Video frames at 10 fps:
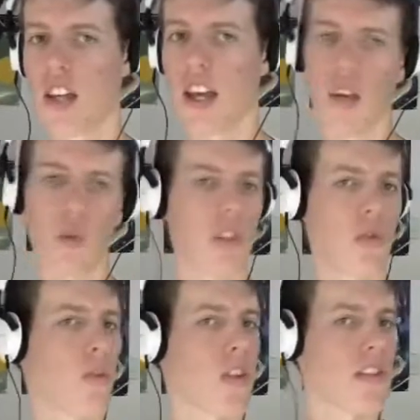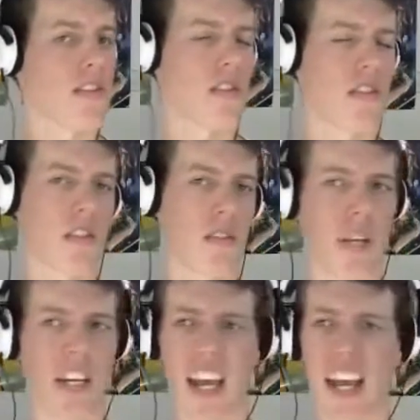how do we do this? It's
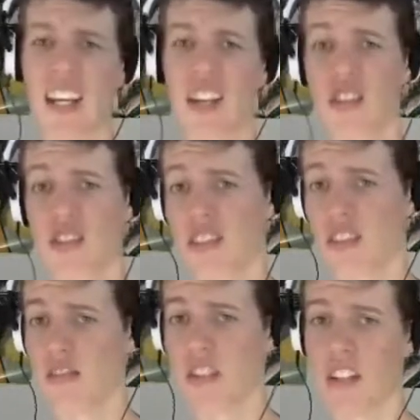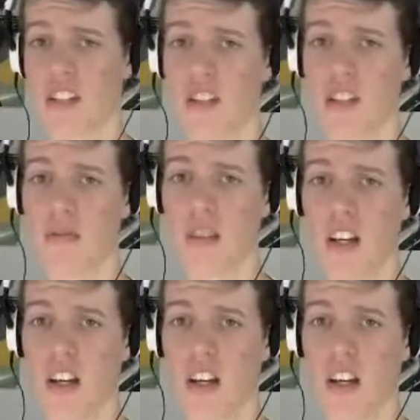been ages since I've done this gym.